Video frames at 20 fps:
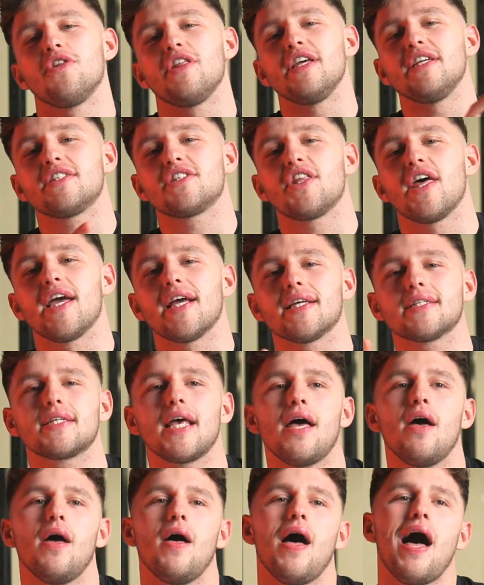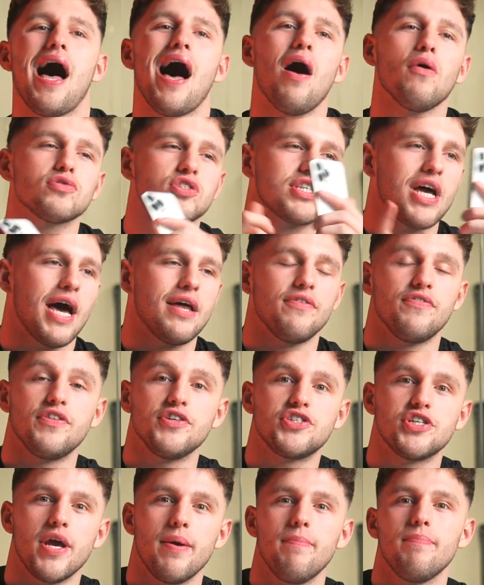of these things outside of the
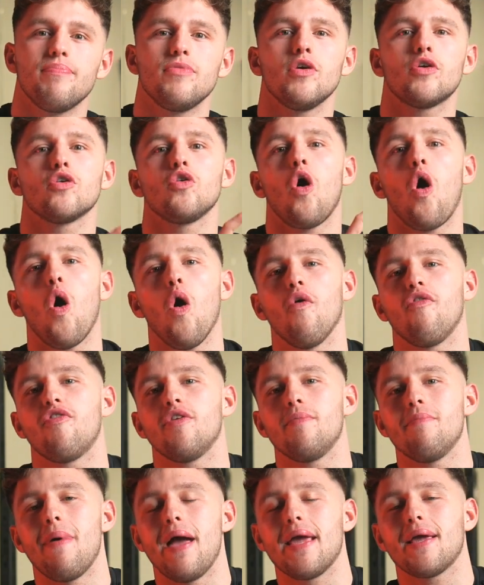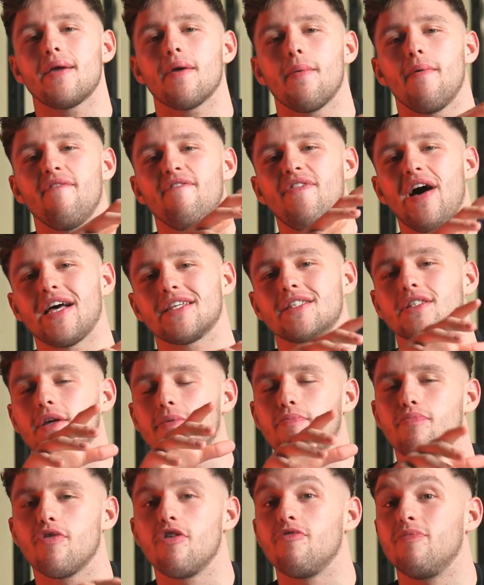gym, you can often make vast
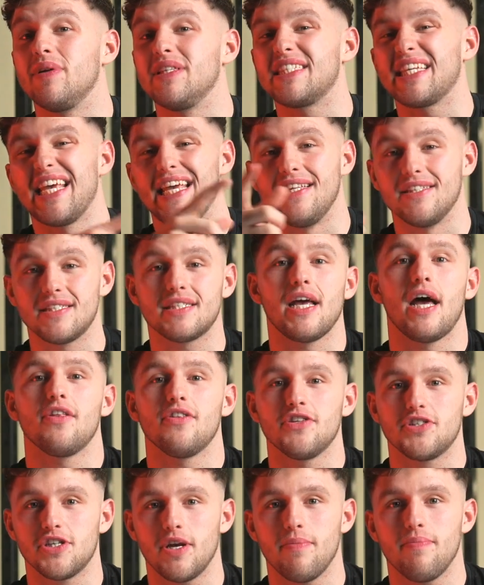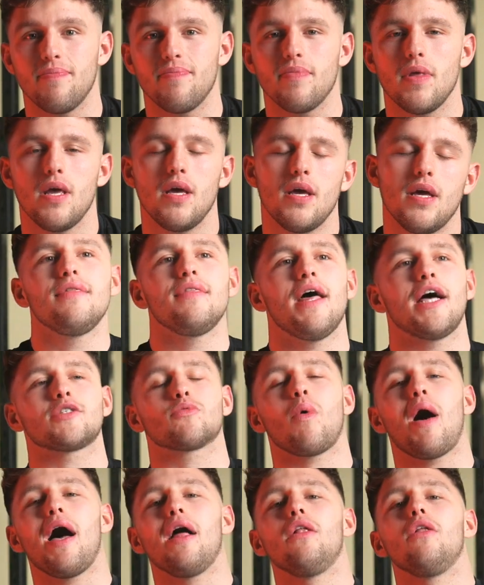improvements inside the gym. That's
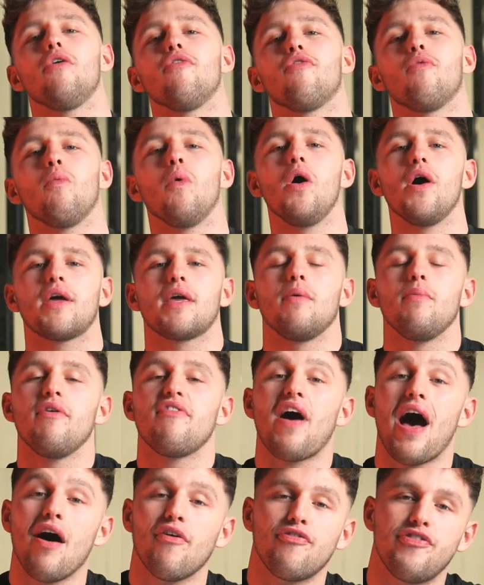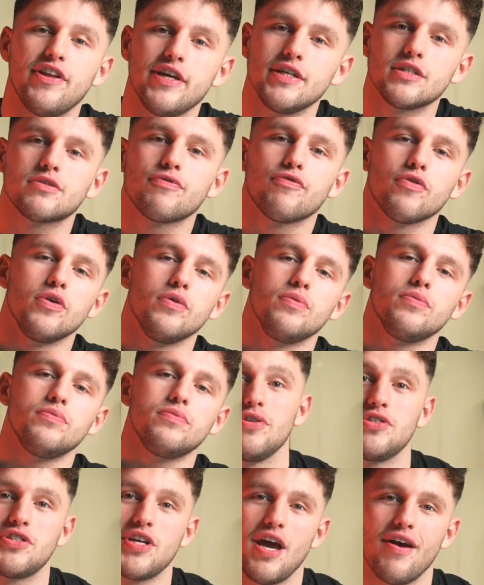why I love working with athletes through
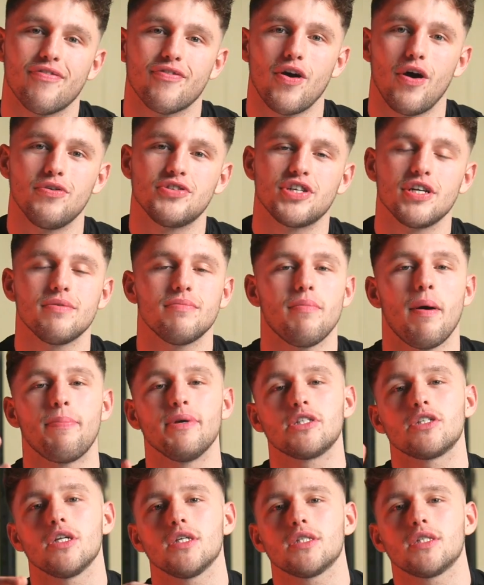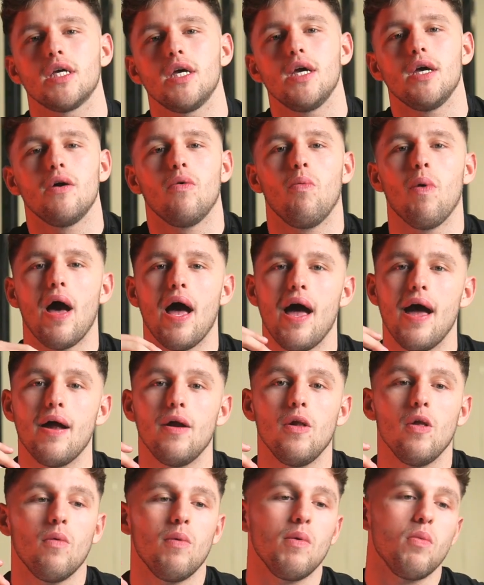JF Coaching, my business, where
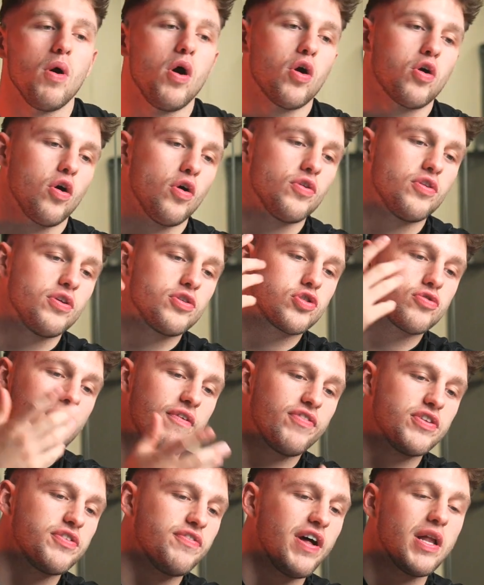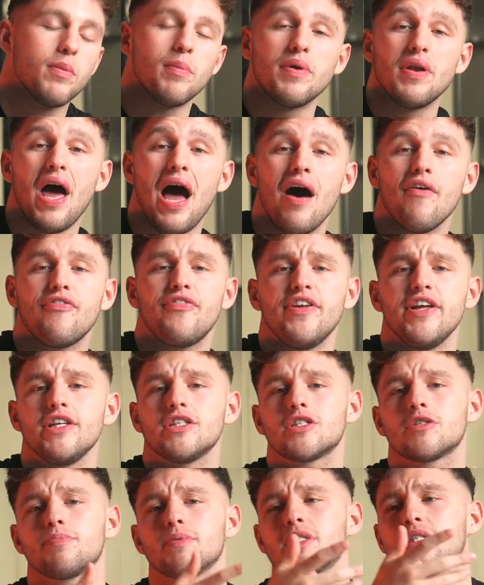we work on strength and development, athletes,
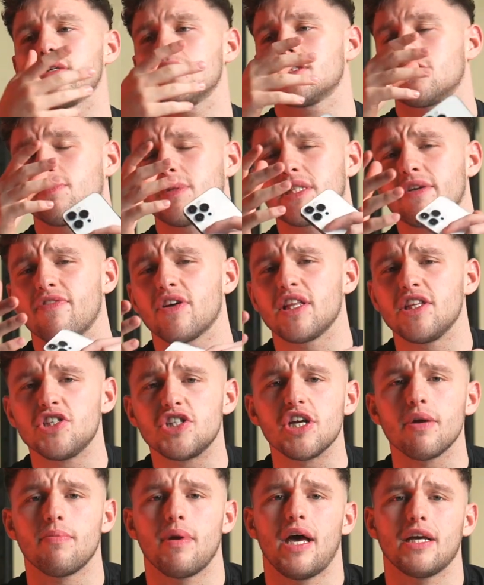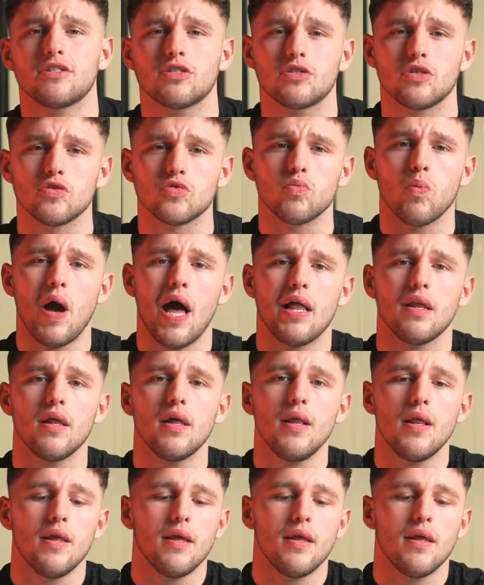specifically gymnasts as well,